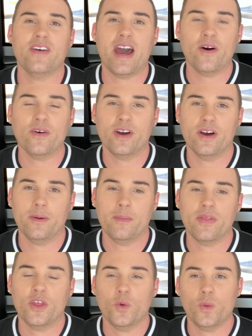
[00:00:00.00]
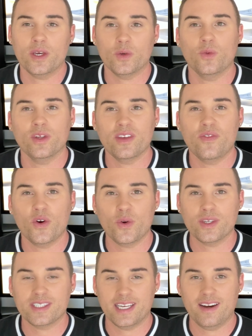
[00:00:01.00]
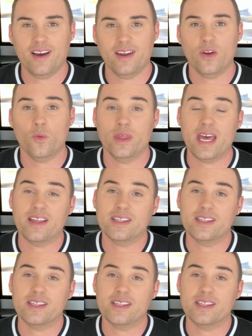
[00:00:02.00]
outcome that we could really focus in on when